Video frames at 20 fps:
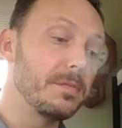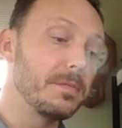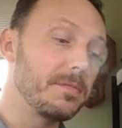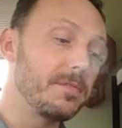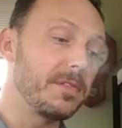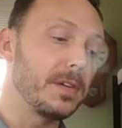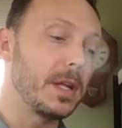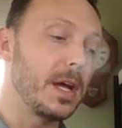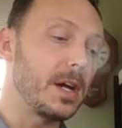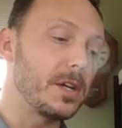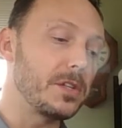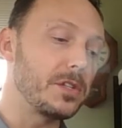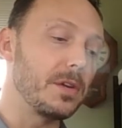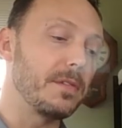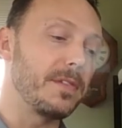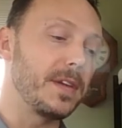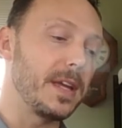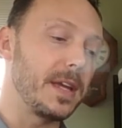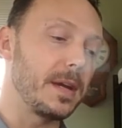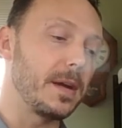
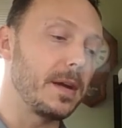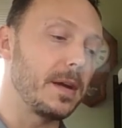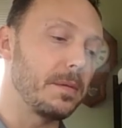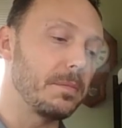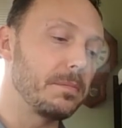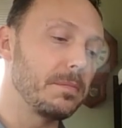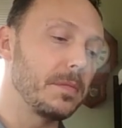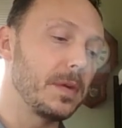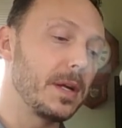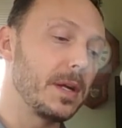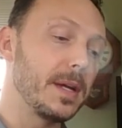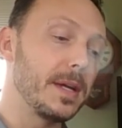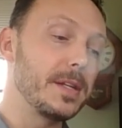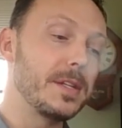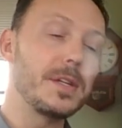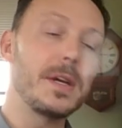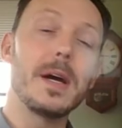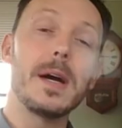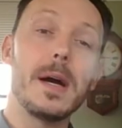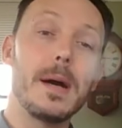philosophy here,
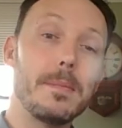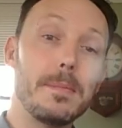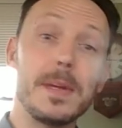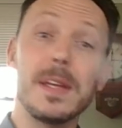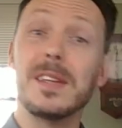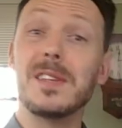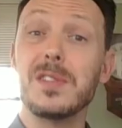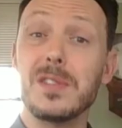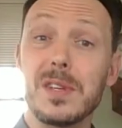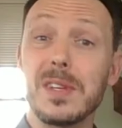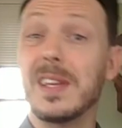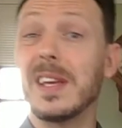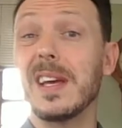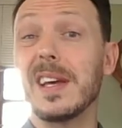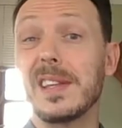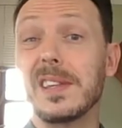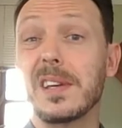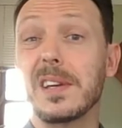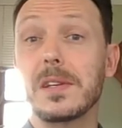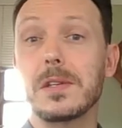right? Um, his
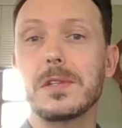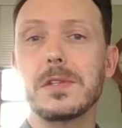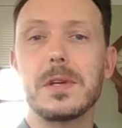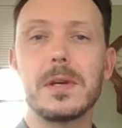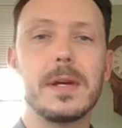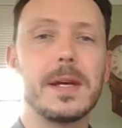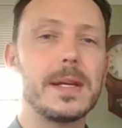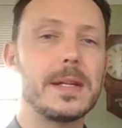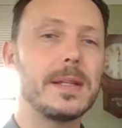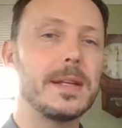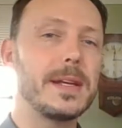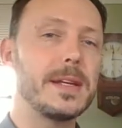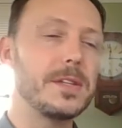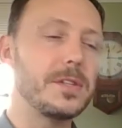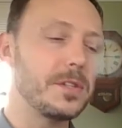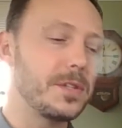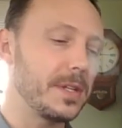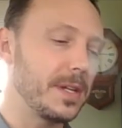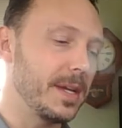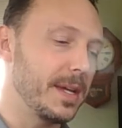ethics, at
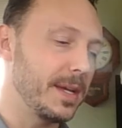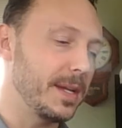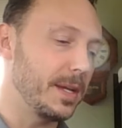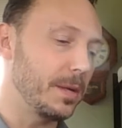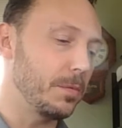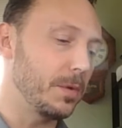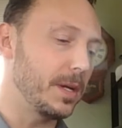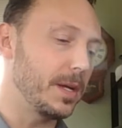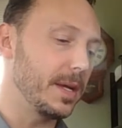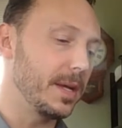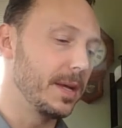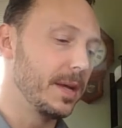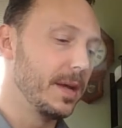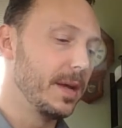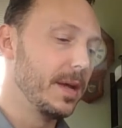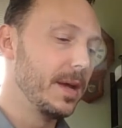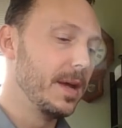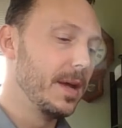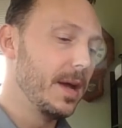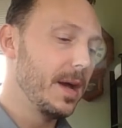least, anyway.
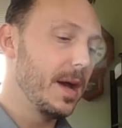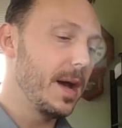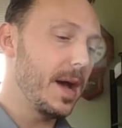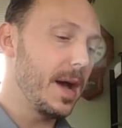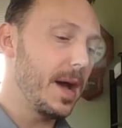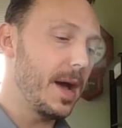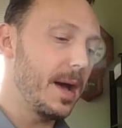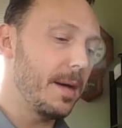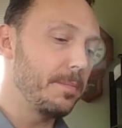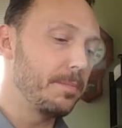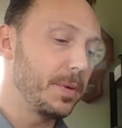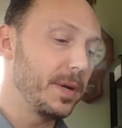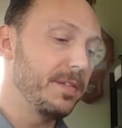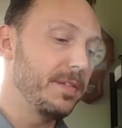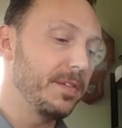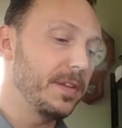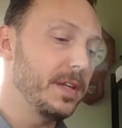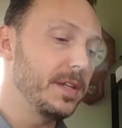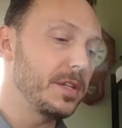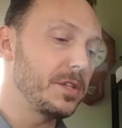Um,
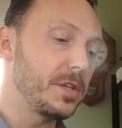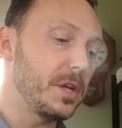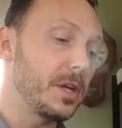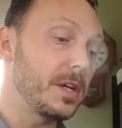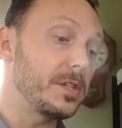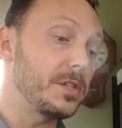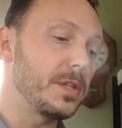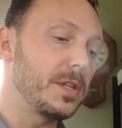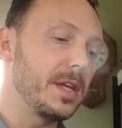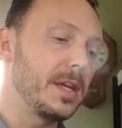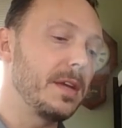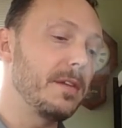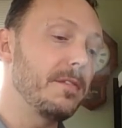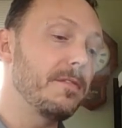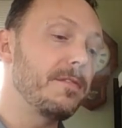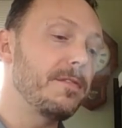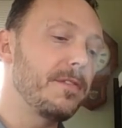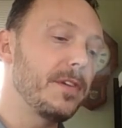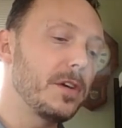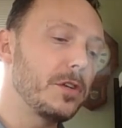briefly discuss the
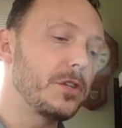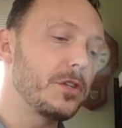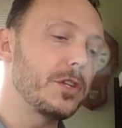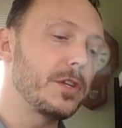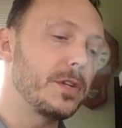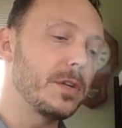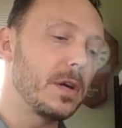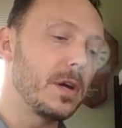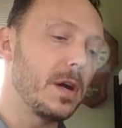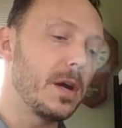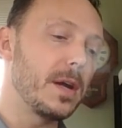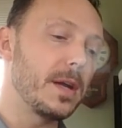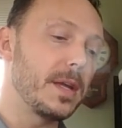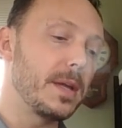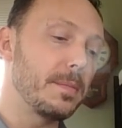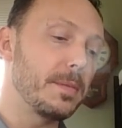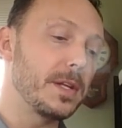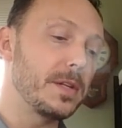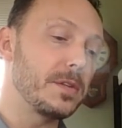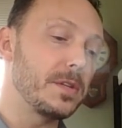function
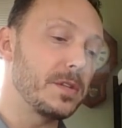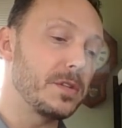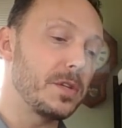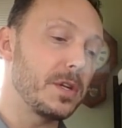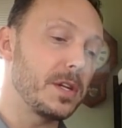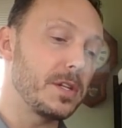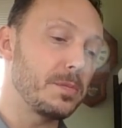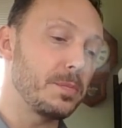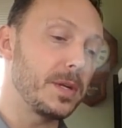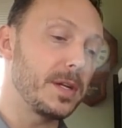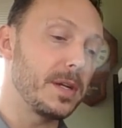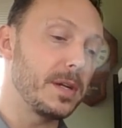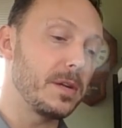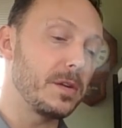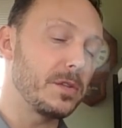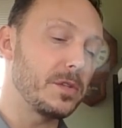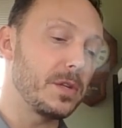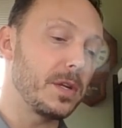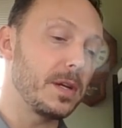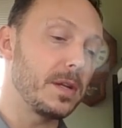argument discussed by
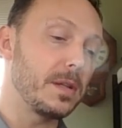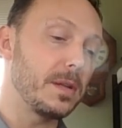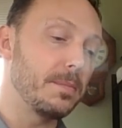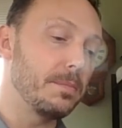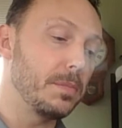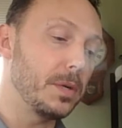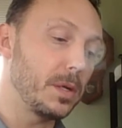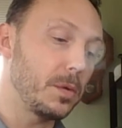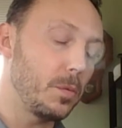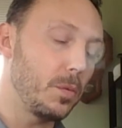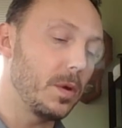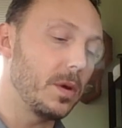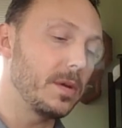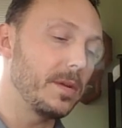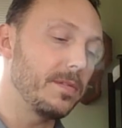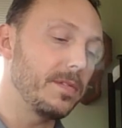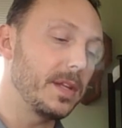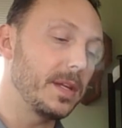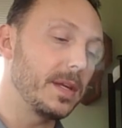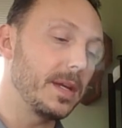Aristotle in Book One
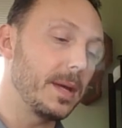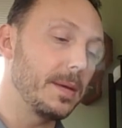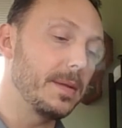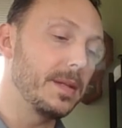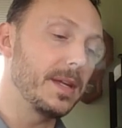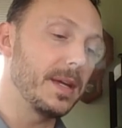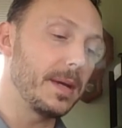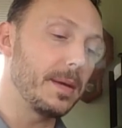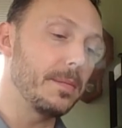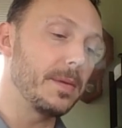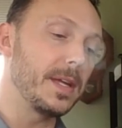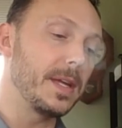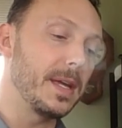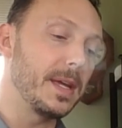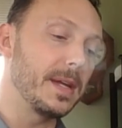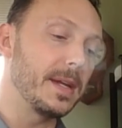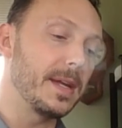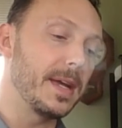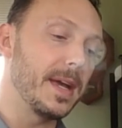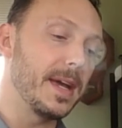of the
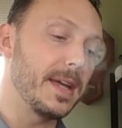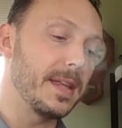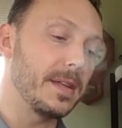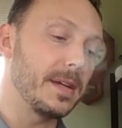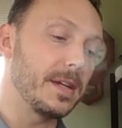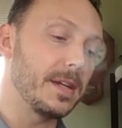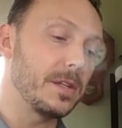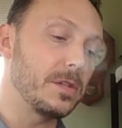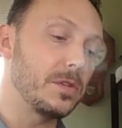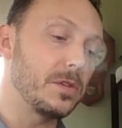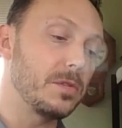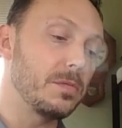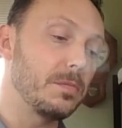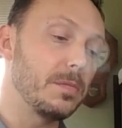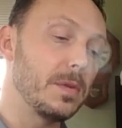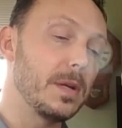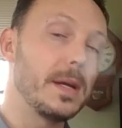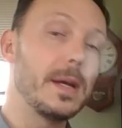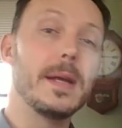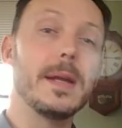Nicomachean Ethics.
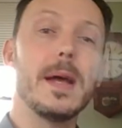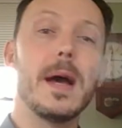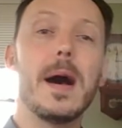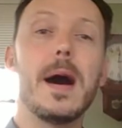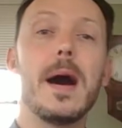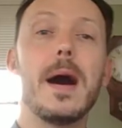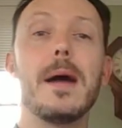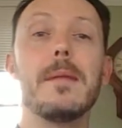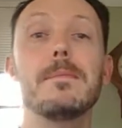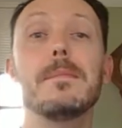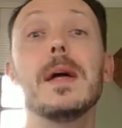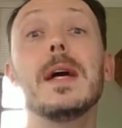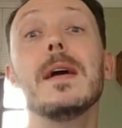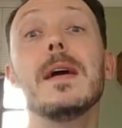Right? Um,